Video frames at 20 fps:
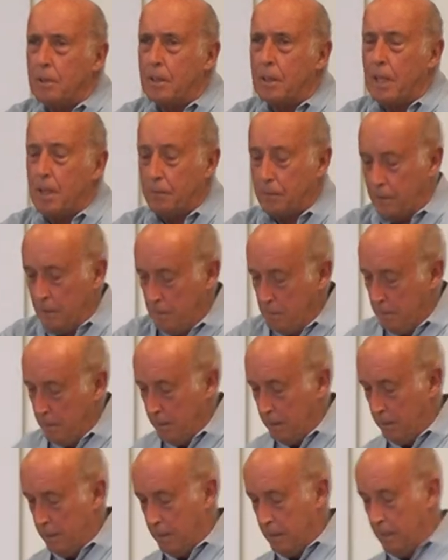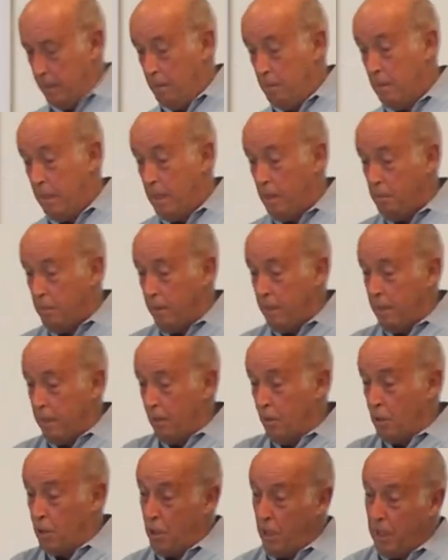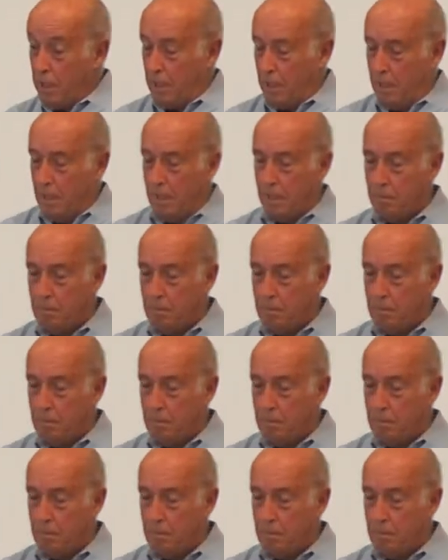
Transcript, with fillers: careful, he may, he may be, or she